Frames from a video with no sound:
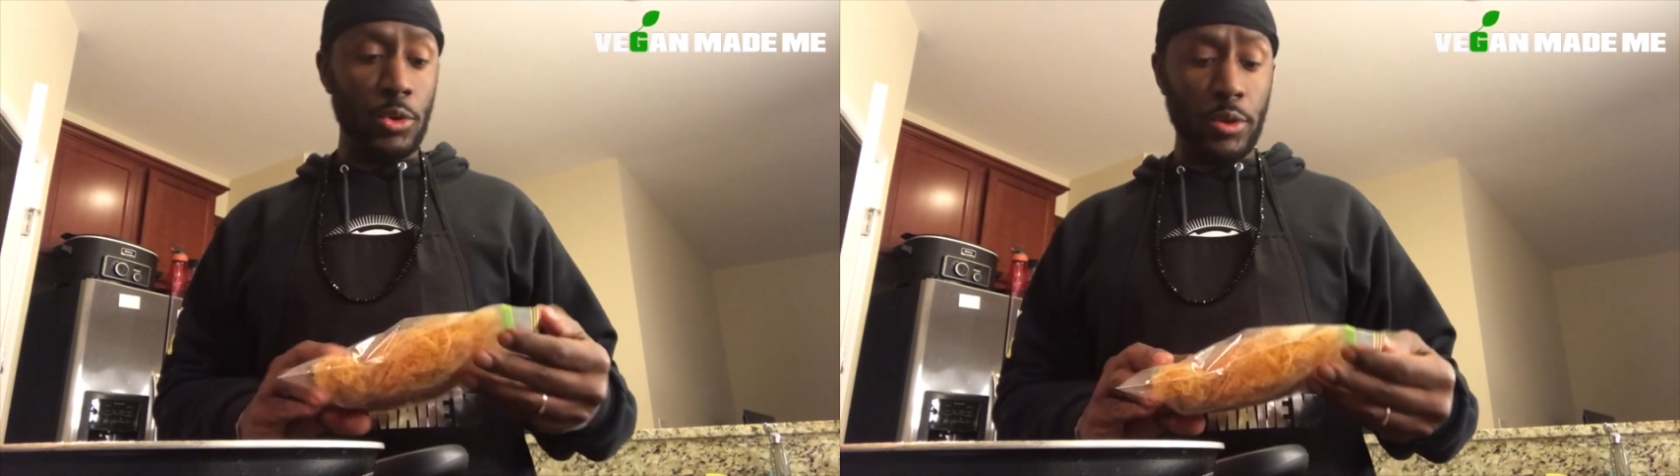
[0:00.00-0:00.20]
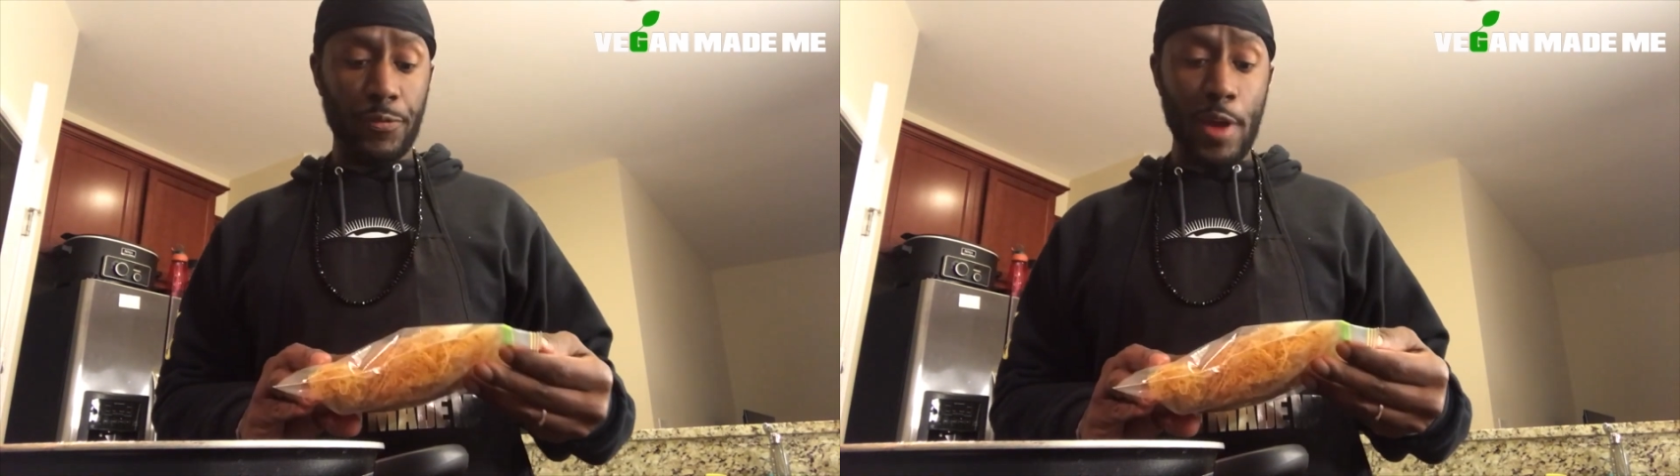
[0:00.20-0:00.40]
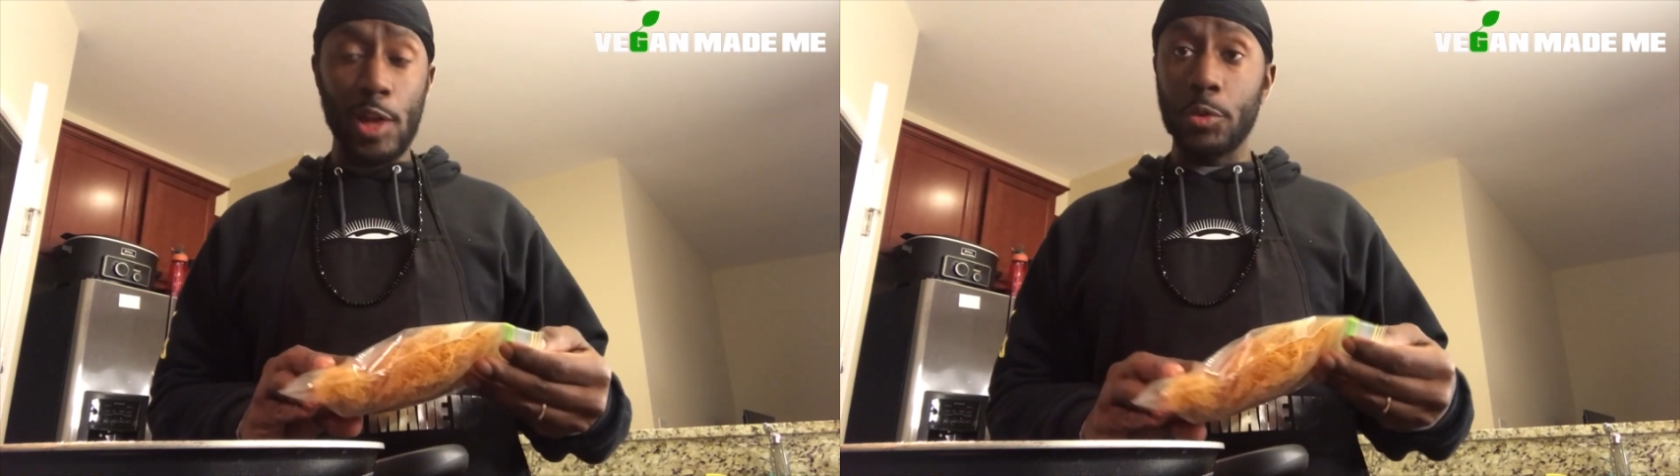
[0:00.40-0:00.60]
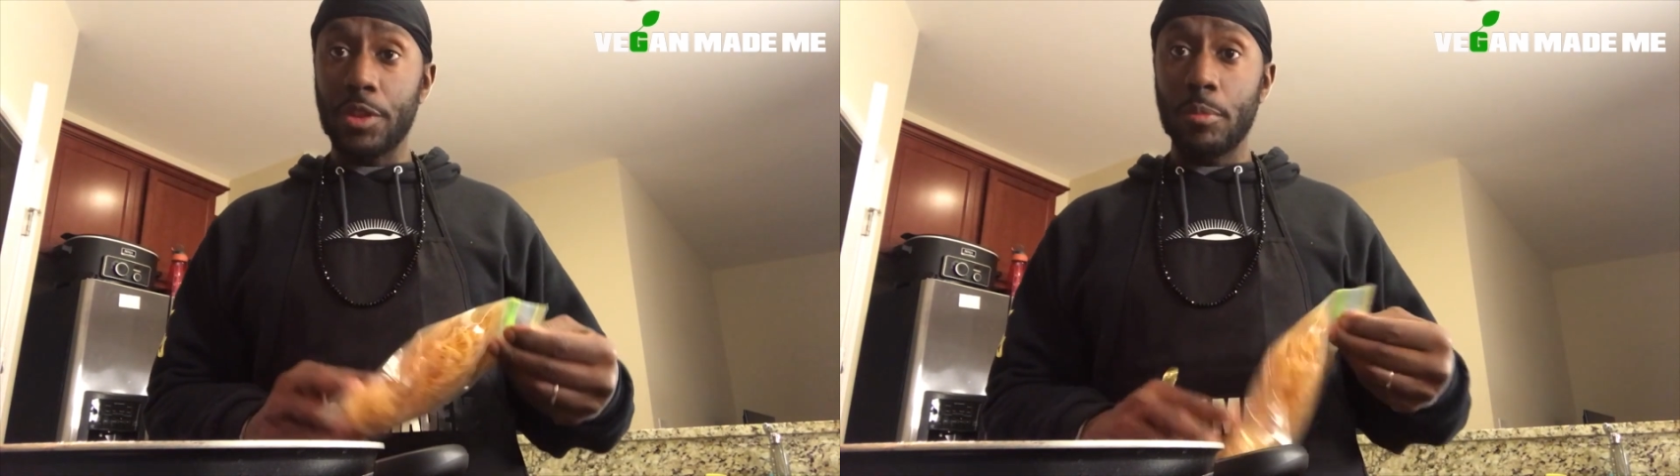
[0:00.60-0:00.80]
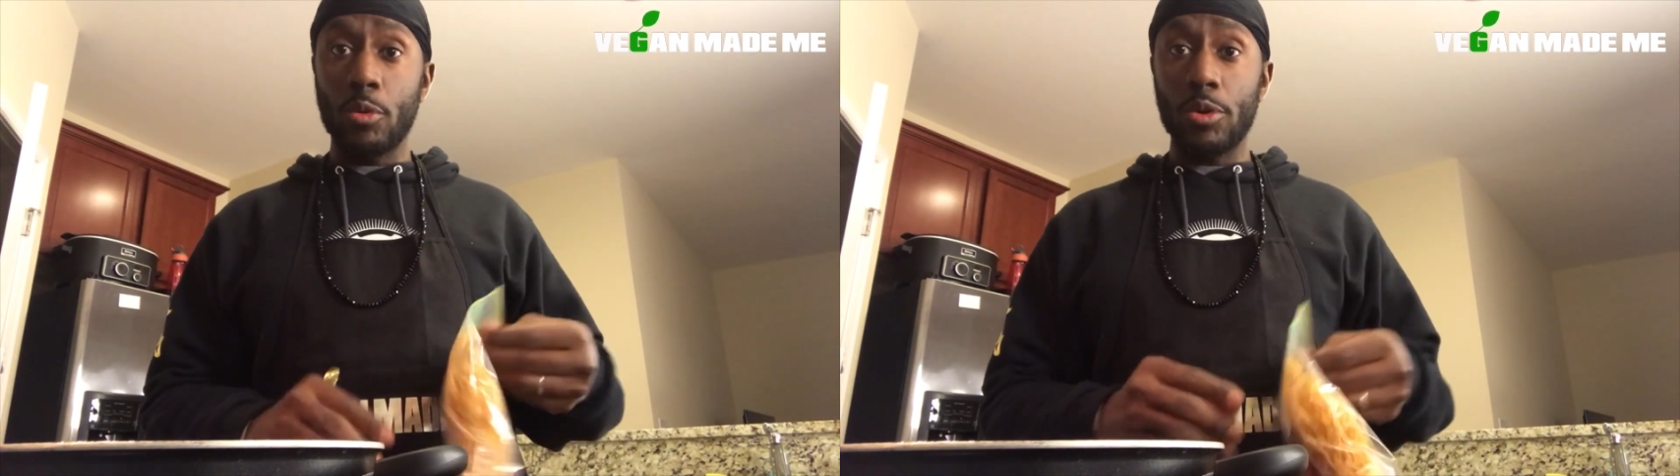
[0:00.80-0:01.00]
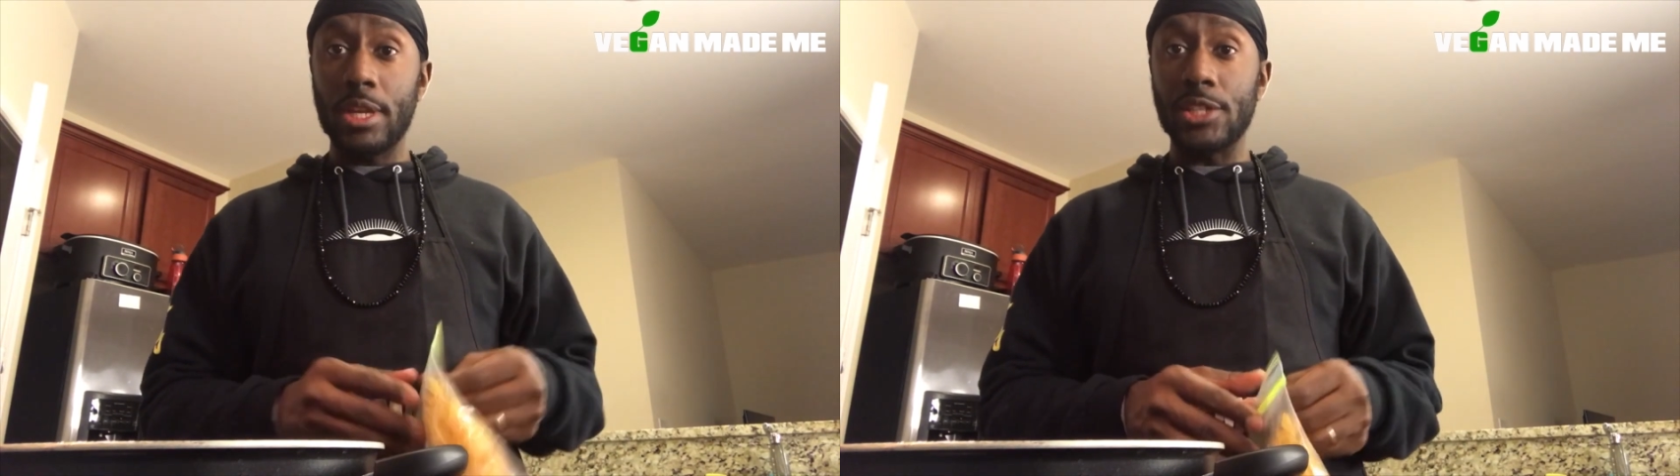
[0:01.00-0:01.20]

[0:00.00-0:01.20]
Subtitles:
You can follow them on